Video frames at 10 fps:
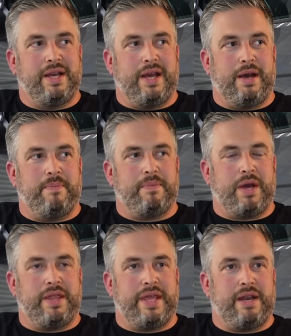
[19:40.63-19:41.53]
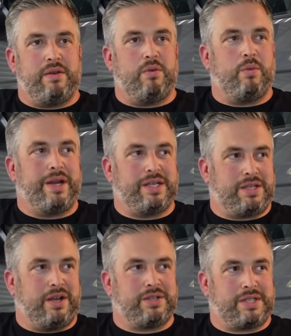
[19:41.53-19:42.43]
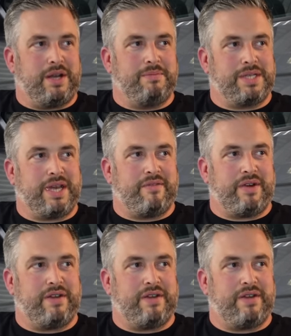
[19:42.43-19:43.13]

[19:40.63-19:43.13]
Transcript: And then when it starts to come together